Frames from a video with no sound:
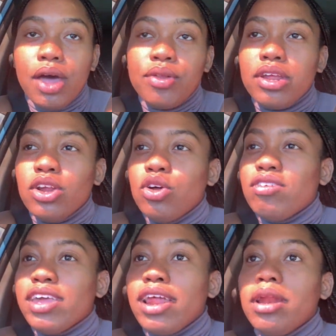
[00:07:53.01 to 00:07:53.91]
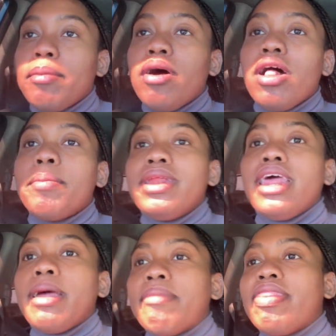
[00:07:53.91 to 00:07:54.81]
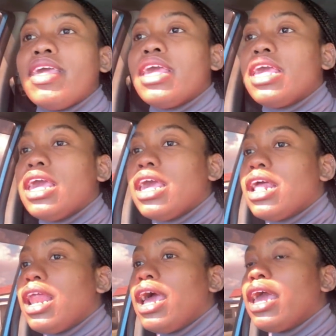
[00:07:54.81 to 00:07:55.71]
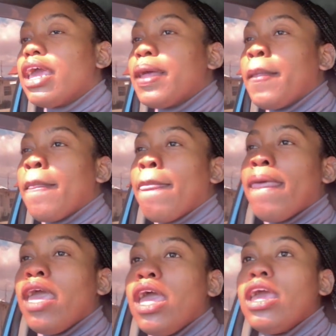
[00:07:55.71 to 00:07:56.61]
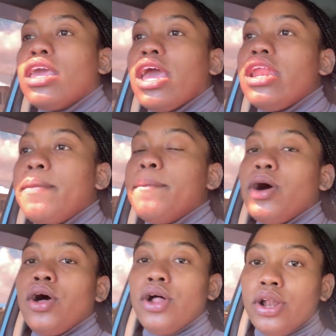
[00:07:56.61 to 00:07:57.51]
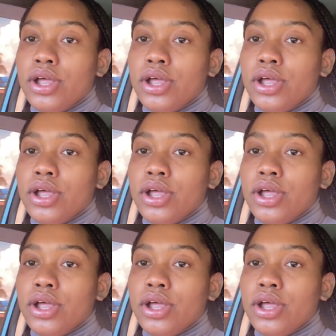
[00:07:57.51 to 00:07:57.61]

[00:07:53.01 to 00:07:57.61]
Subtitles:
I was gonna go to Cannonball, but then I'm thinking like Cannonball